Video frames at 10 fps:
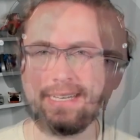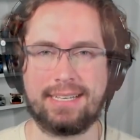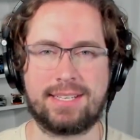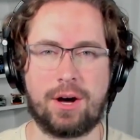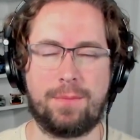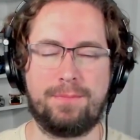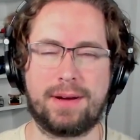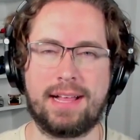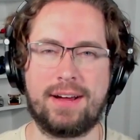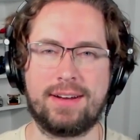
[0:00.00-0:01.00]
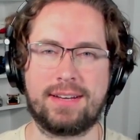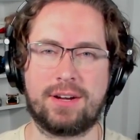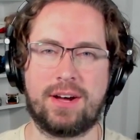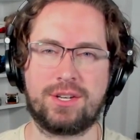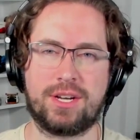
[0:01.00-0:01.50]
So, McLaren,
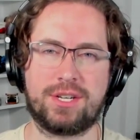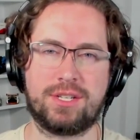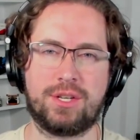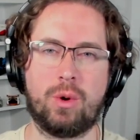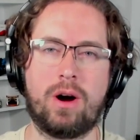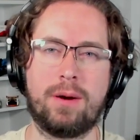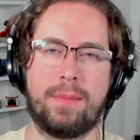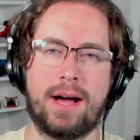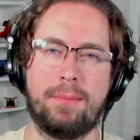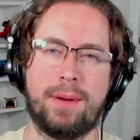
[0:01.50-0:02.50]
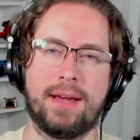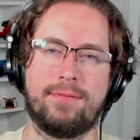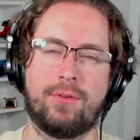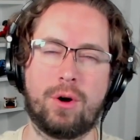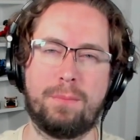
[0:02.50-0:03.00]
congratulations. You are my pick
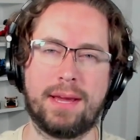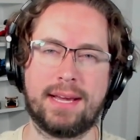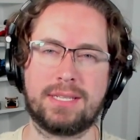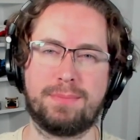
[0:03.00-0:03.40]
for biggest